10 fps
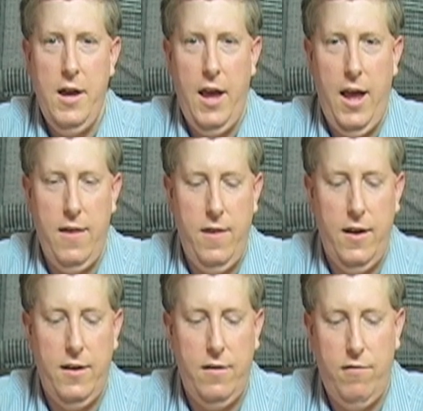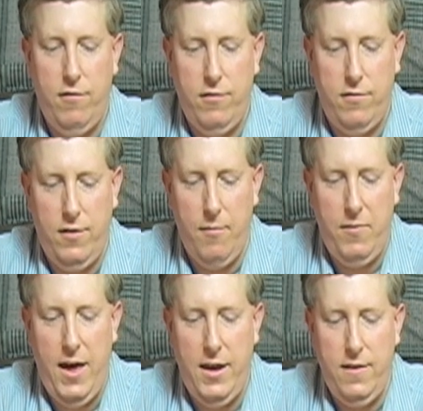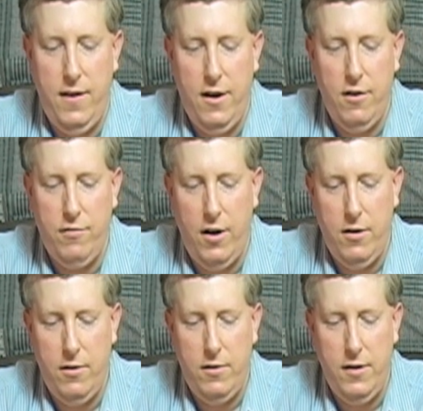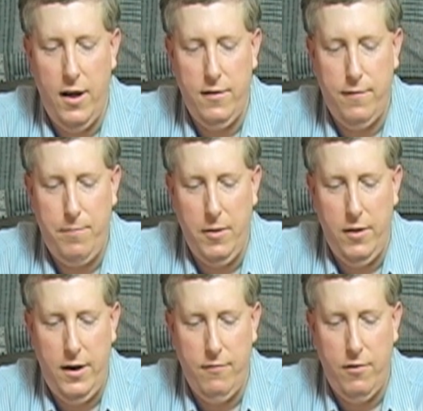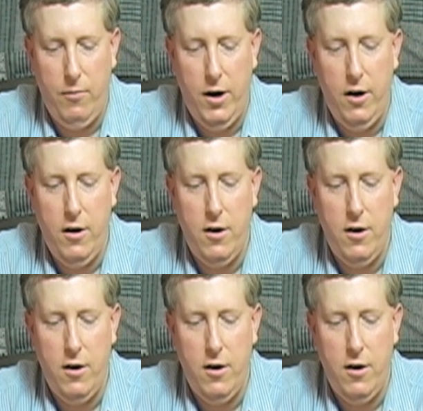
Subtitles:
And then just dump that in there. Try to not spill it everywhere.